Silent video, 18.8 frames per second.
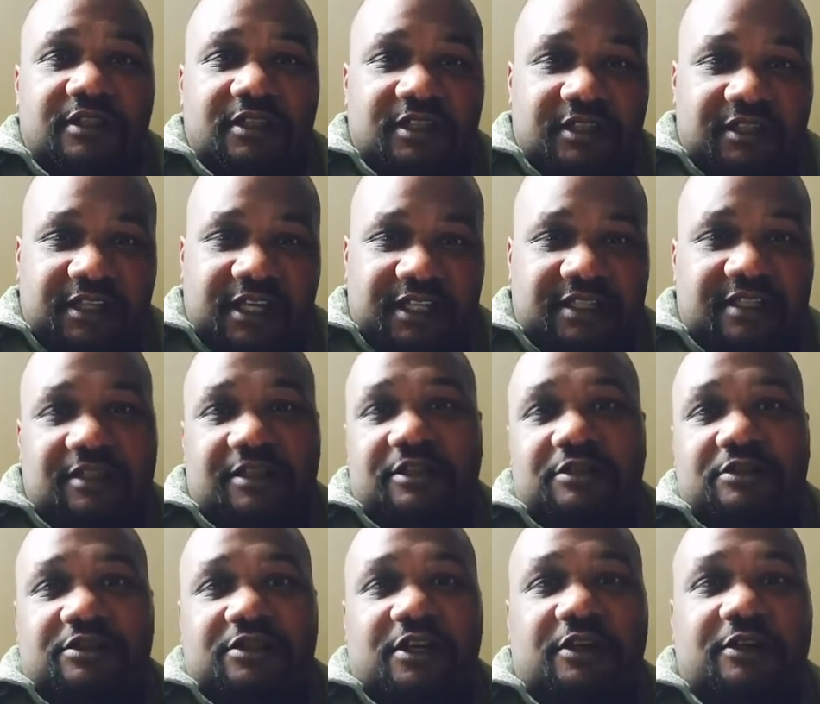connecting
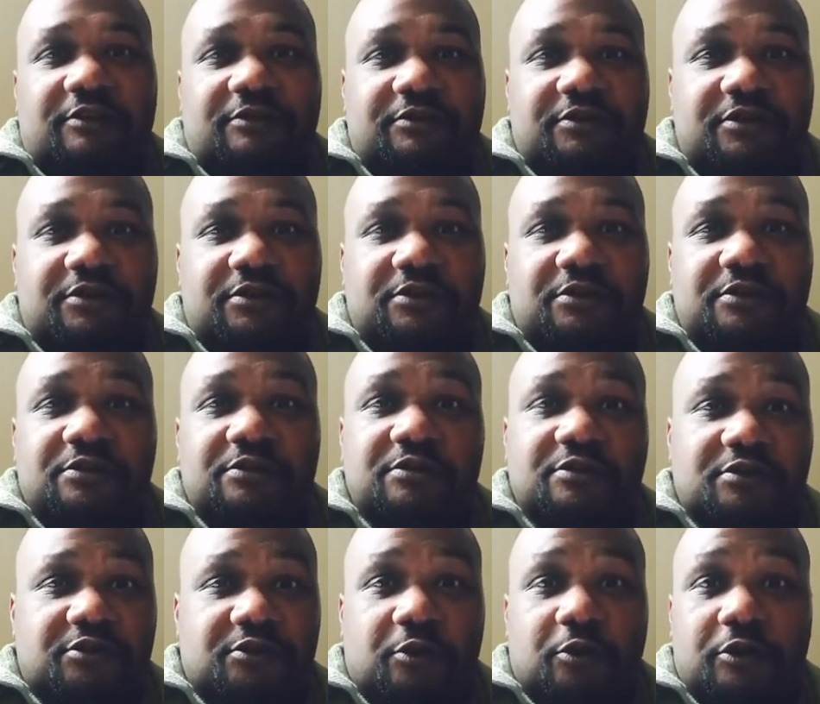yourself to the
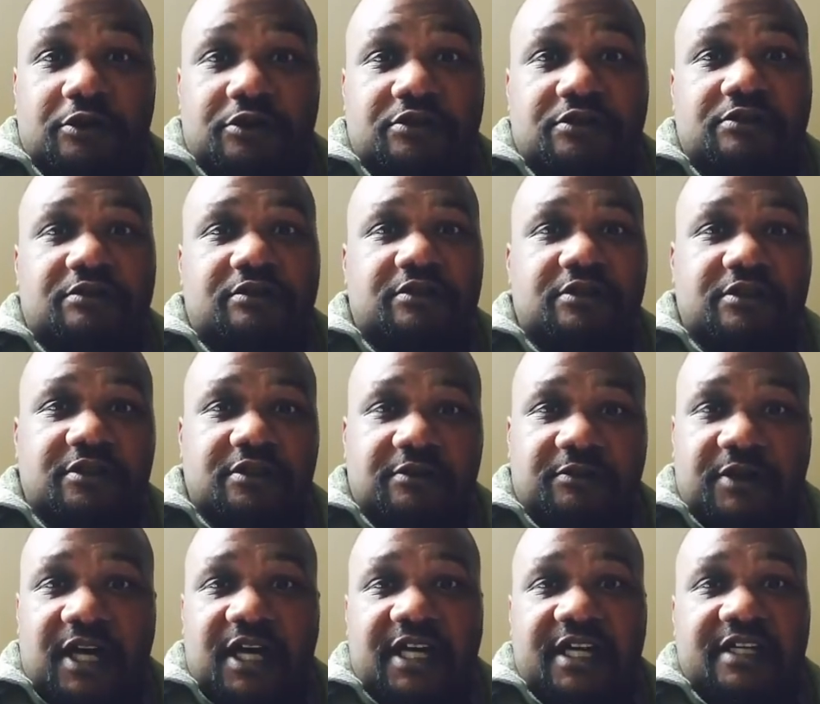source, to the
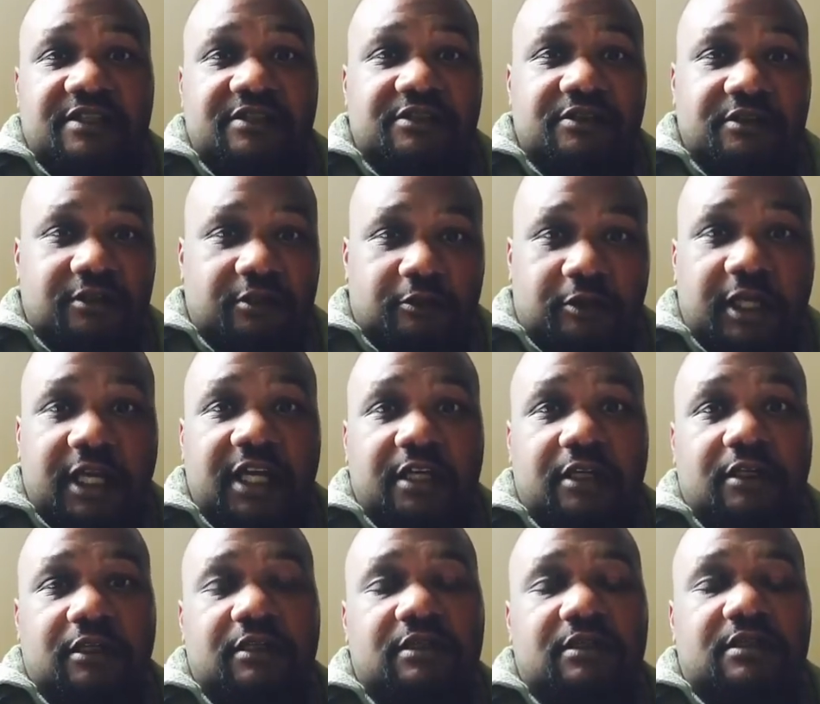divine, to the
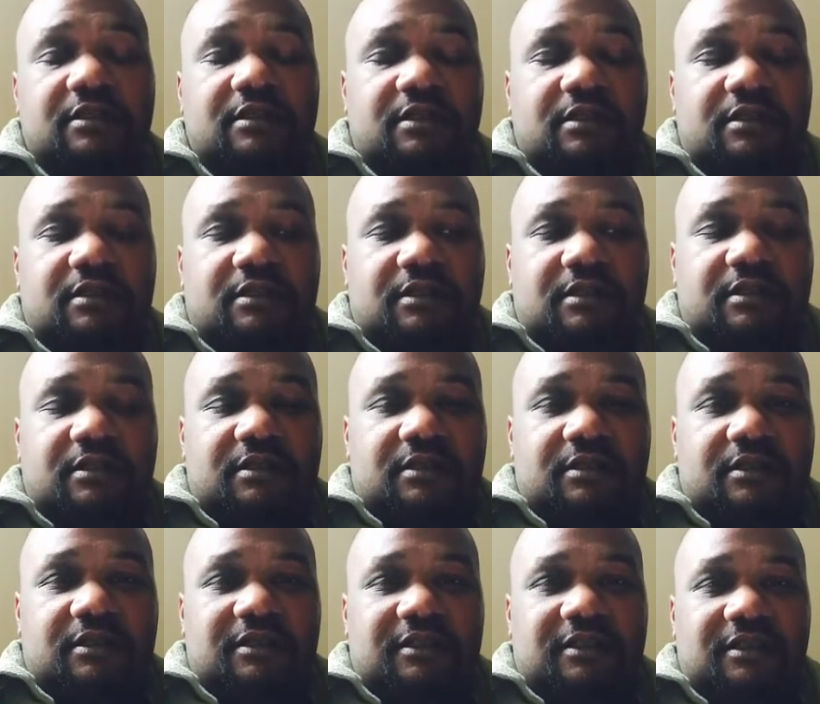creator,
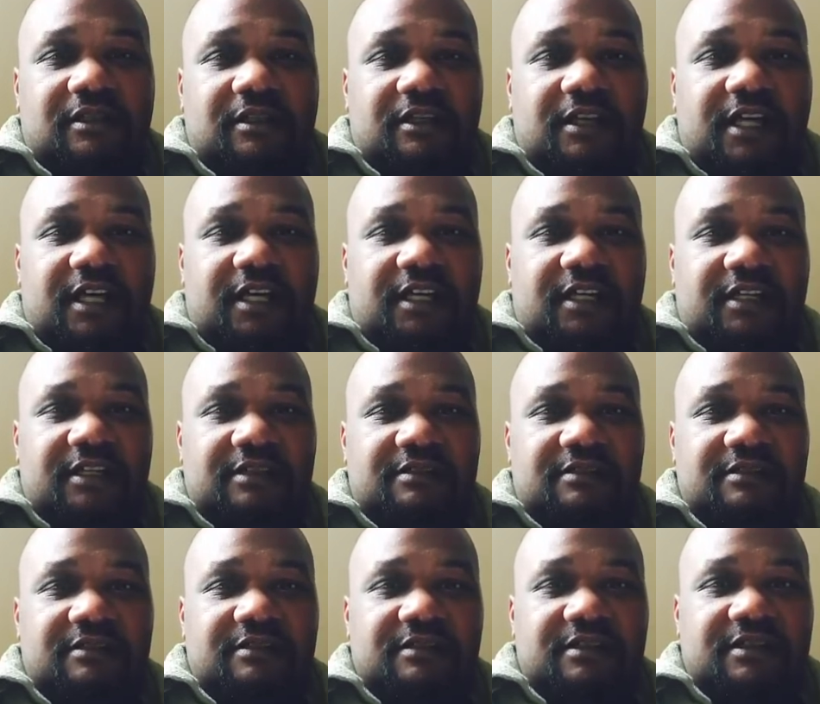
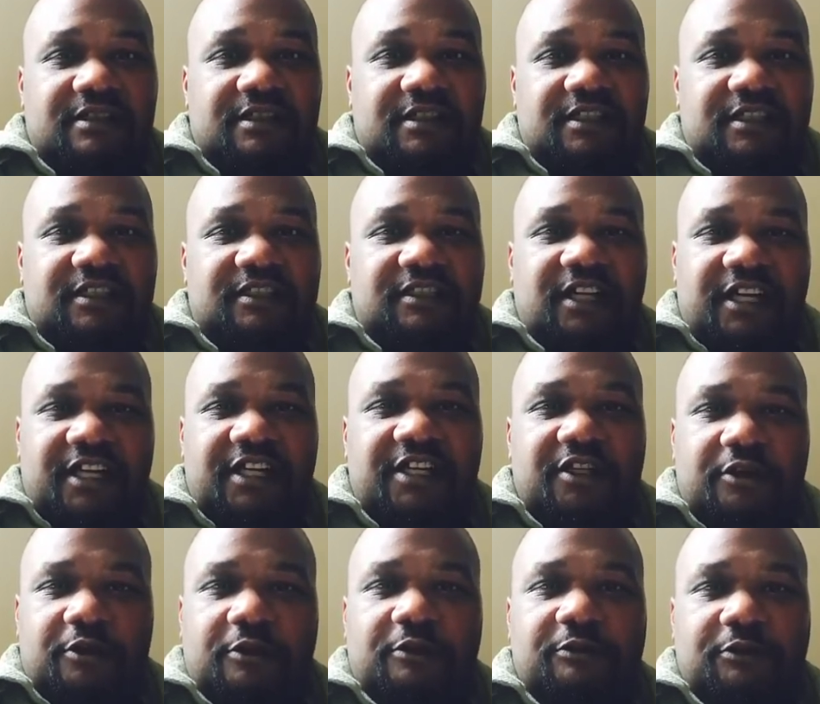and letting
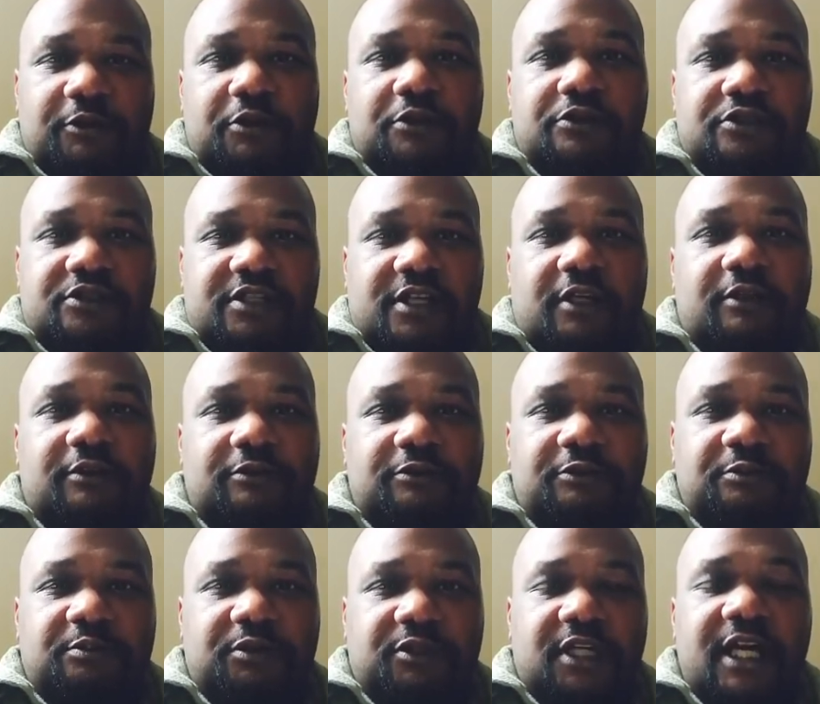your full self
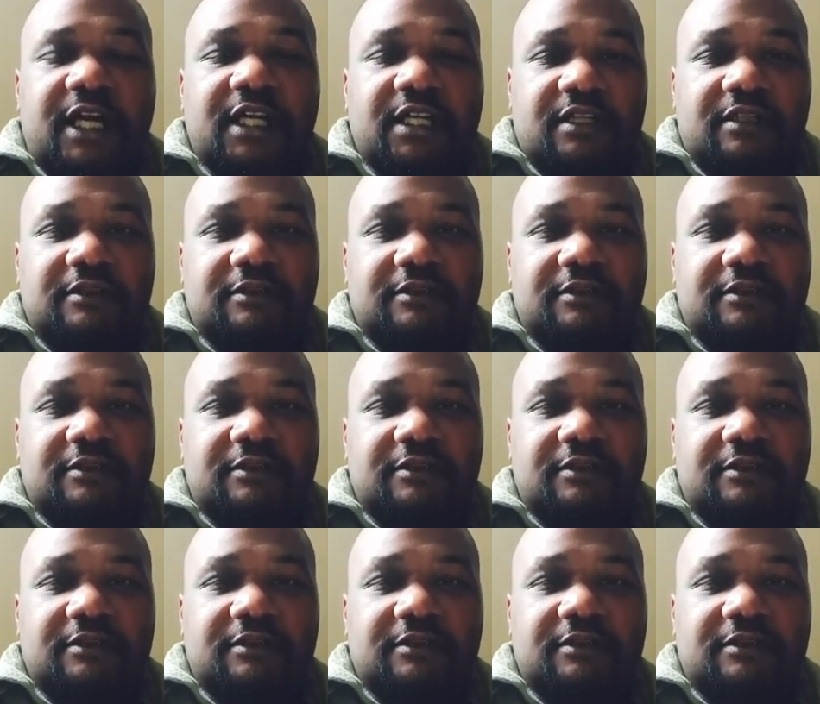play.